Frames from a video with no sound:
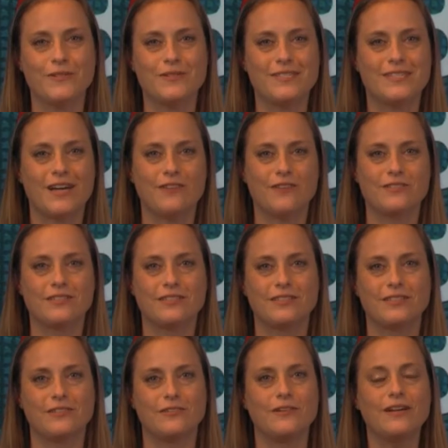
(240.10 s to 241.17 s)
sounds a
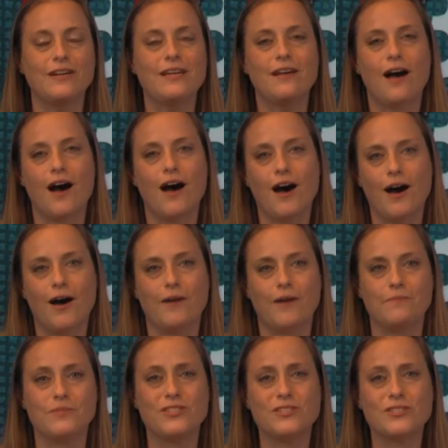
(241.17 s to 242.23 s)
little
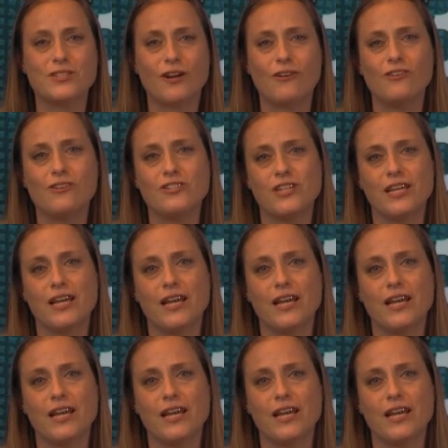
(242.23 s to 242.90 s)
discouraging,